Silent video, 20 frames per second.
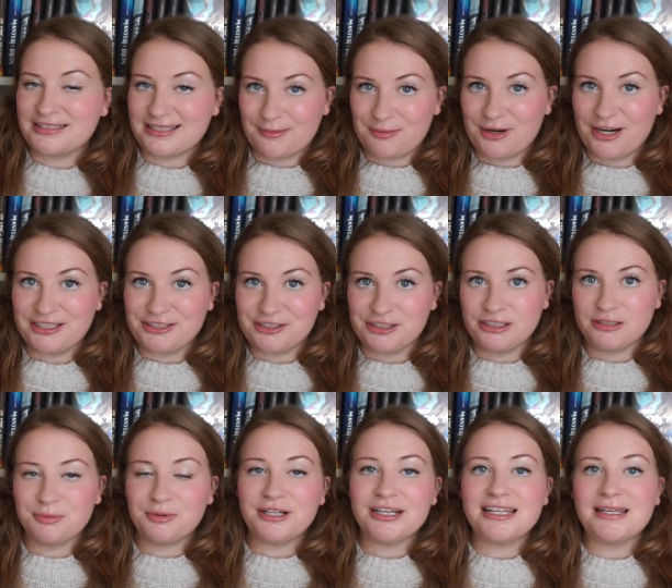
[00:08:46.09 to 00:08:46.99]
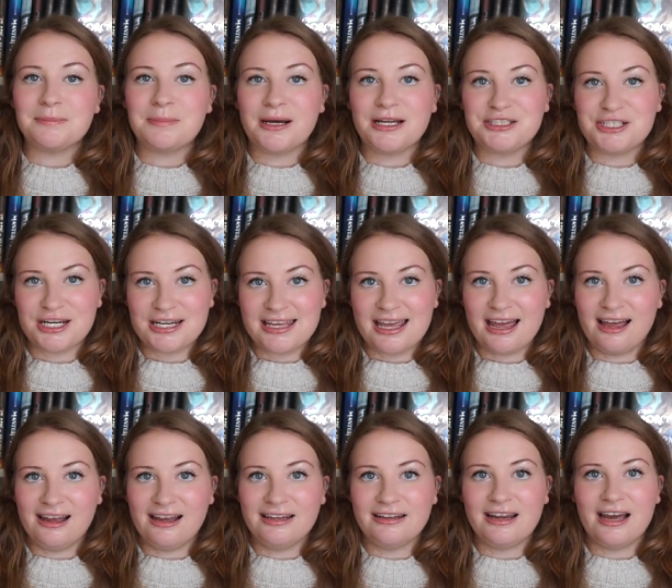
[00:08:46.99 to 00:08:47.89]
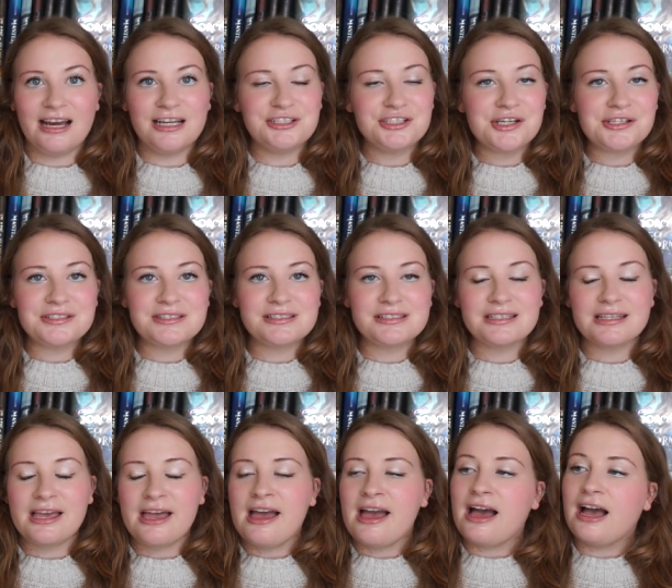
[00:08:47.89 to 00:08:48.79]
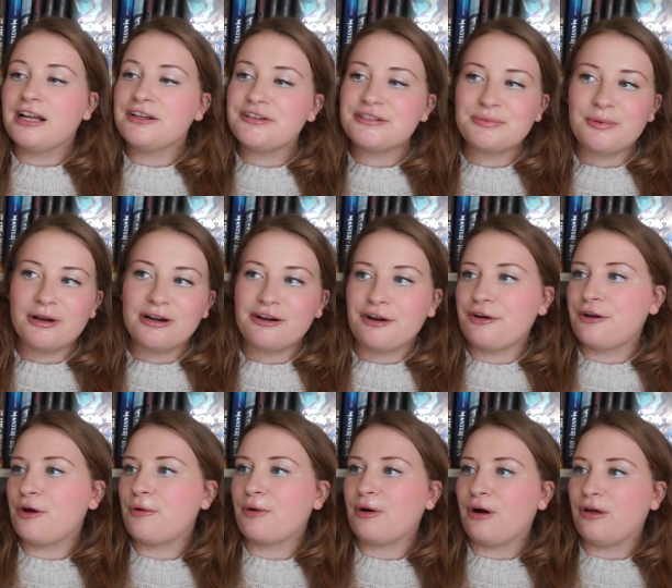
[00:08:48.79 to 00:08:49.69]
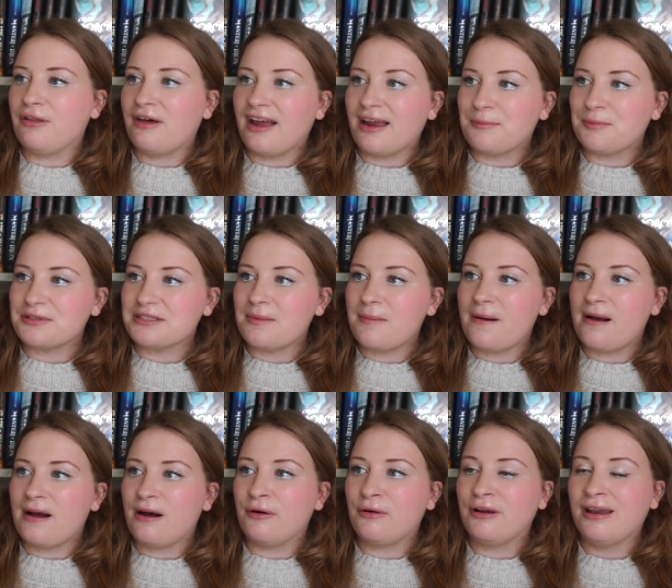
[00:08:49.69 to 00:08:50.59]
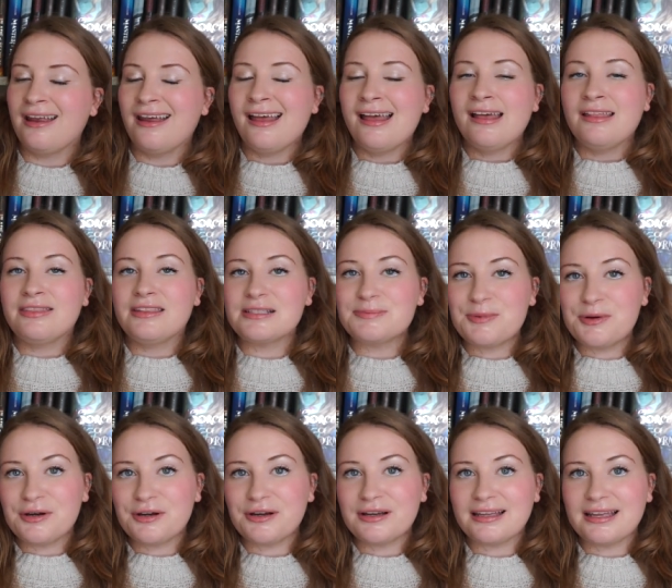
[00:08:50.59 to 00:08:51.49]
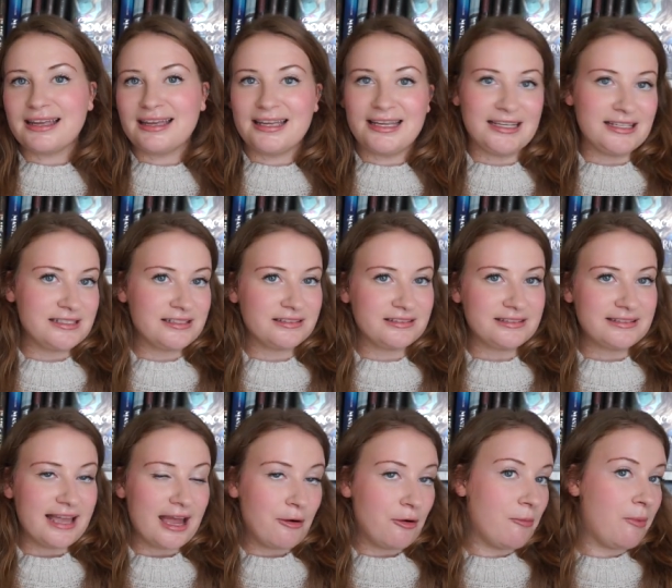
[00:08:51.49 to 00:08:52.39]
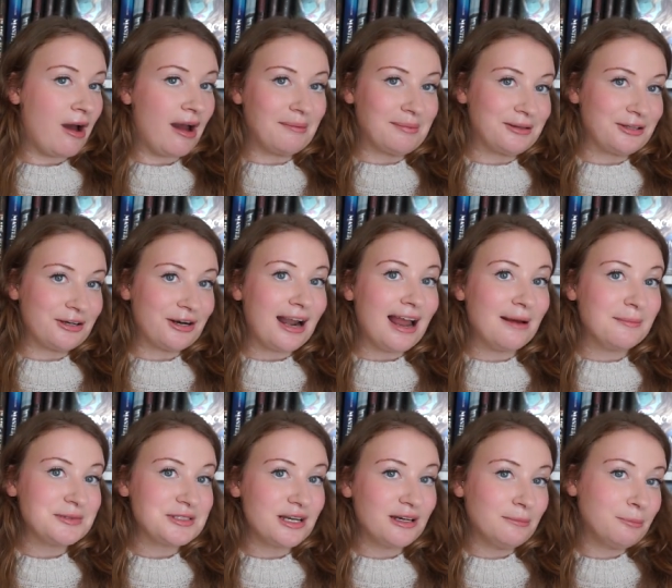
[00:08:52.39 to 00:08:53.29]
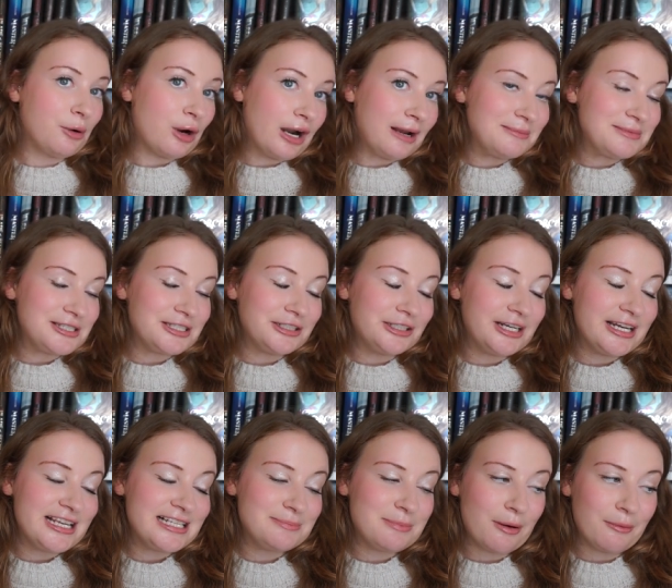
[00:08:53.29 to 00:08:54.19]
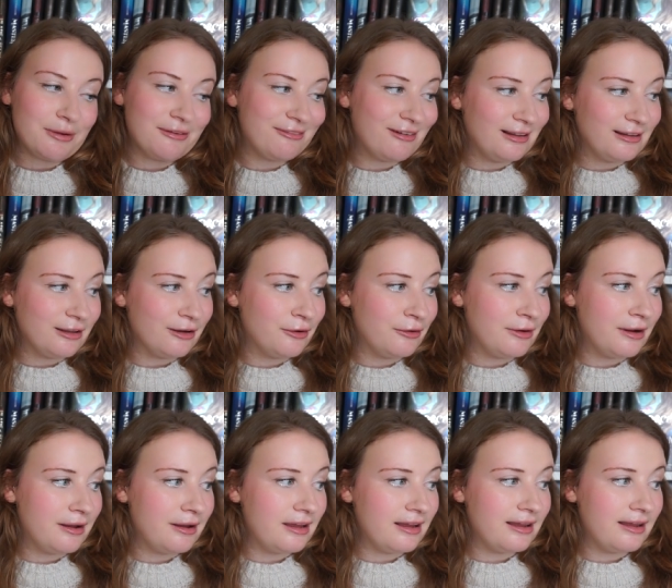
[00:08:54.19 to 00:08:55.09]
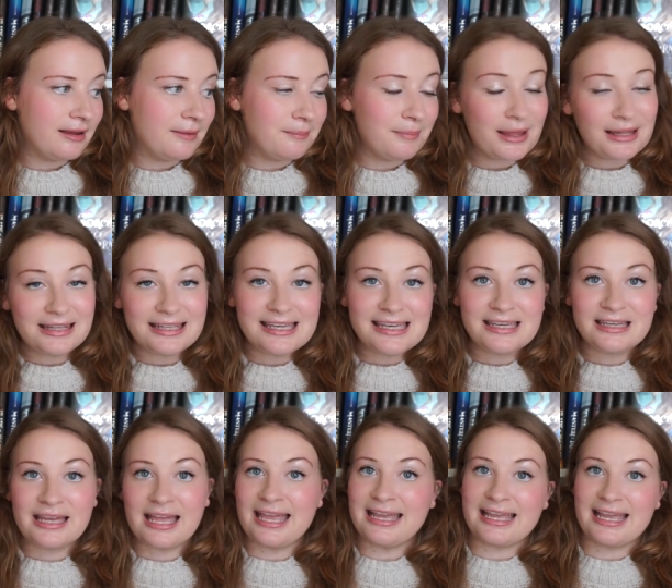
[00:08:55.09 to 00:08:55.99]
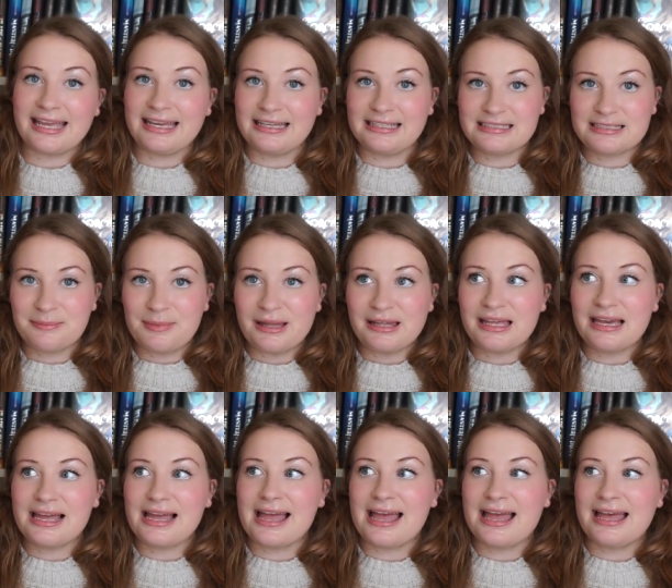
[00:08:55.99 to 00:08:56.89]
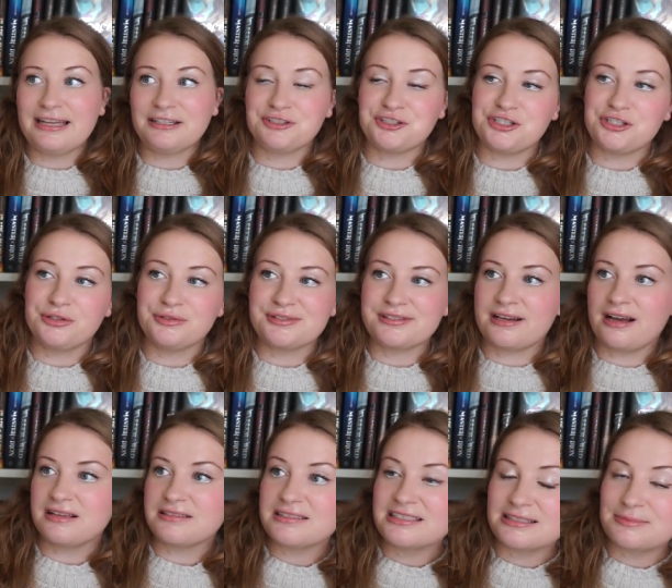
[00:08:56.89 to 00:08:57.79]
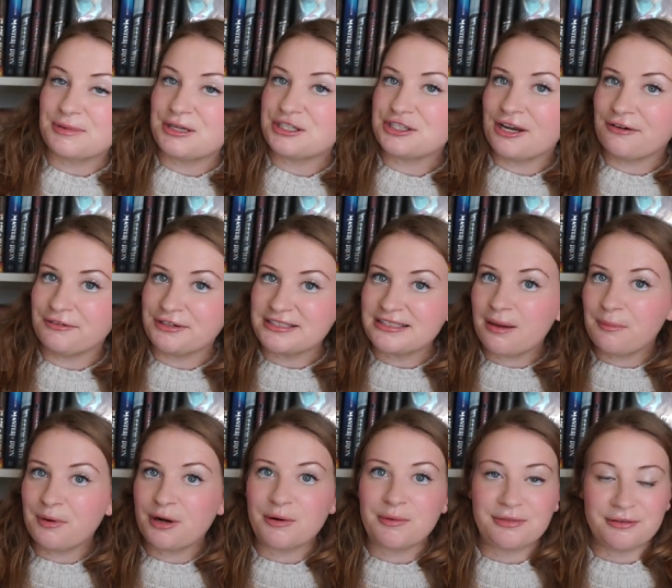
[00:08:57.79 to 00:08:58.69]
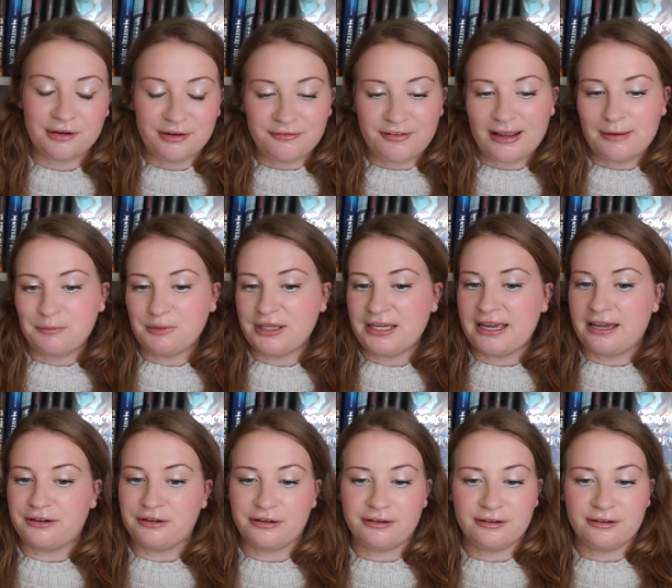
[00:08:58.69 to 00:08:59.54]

Summer I Turned Pretty by Jenny Han. I just wanted to know what all the hype was about. This book is now a popular Amazon Prime series, but we follow Belly, aka Isabella, and she goes to Cousins Beach every summer with her family